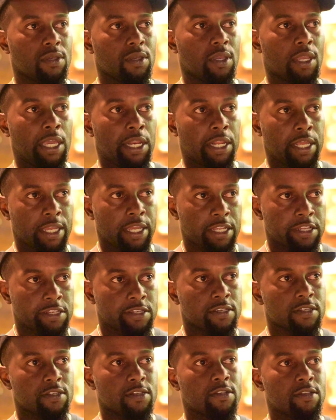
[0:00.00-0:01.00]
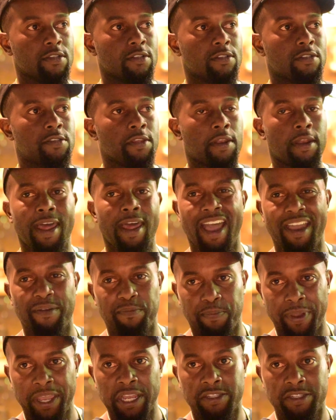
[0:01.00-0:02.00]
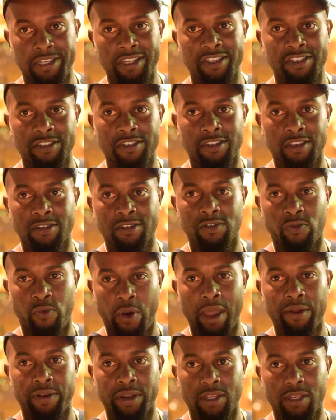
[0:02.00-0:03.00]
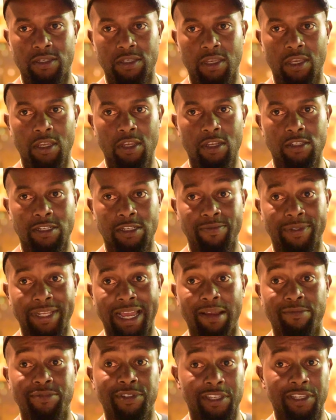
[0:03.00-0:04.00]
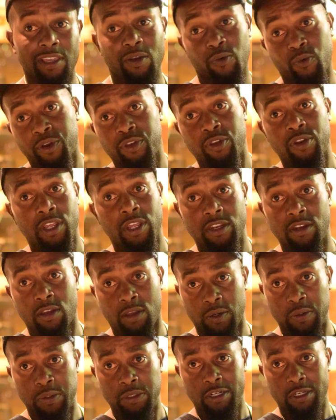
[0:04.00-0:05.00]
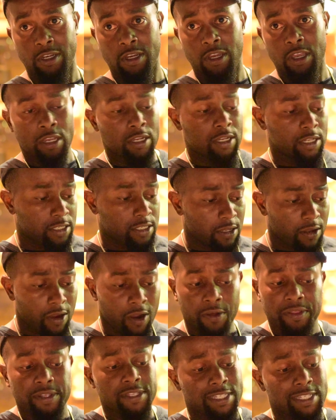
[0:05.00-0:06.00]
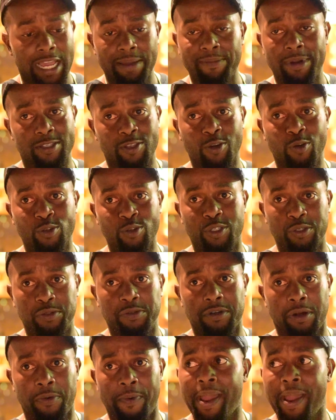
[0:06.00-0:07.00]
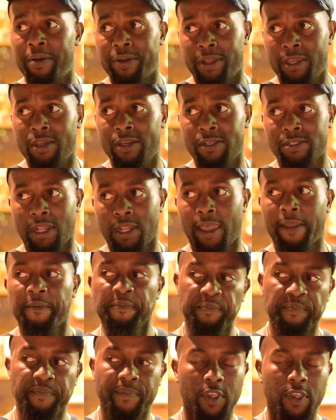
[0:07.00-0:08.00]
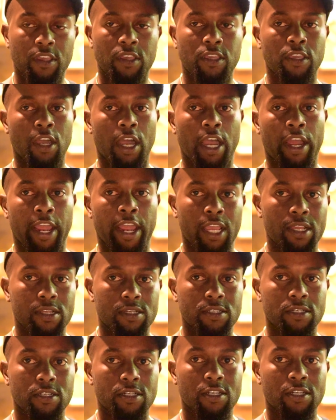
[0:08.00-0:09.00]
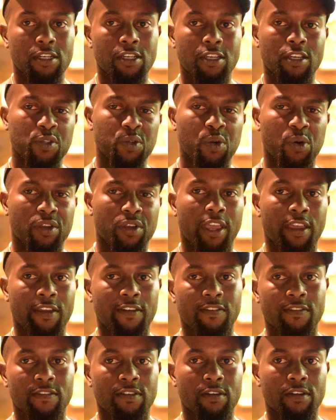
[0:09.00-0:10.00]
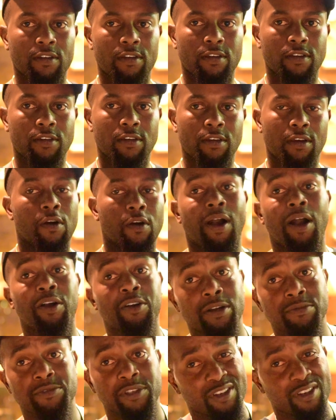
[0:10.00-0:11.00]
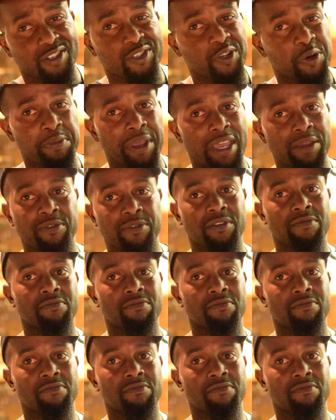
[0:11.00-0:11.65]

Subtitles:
it is to not pay attention to your surroundings sometimes to get where you need to go. Because all this time I told you, around here, it's like, yeah, all right. You okay? Oh, I'll come to your show maybe.